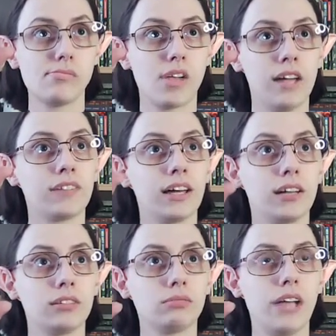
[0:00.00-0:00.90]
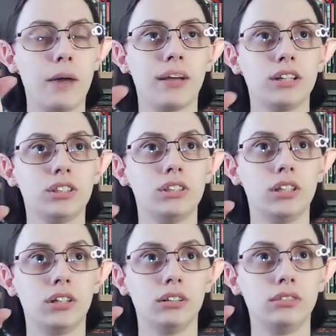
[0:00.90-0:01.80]
And like, yeah, because
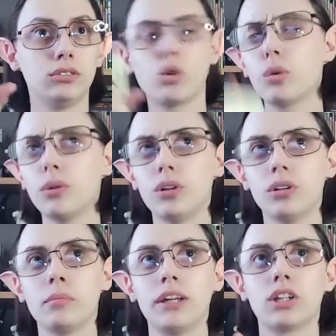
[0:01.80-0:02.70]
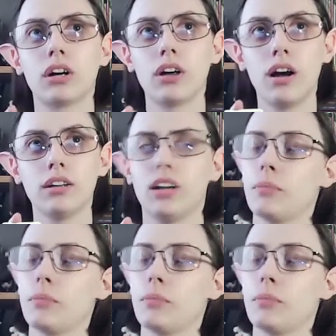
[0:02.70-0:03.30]
the normal major arcana,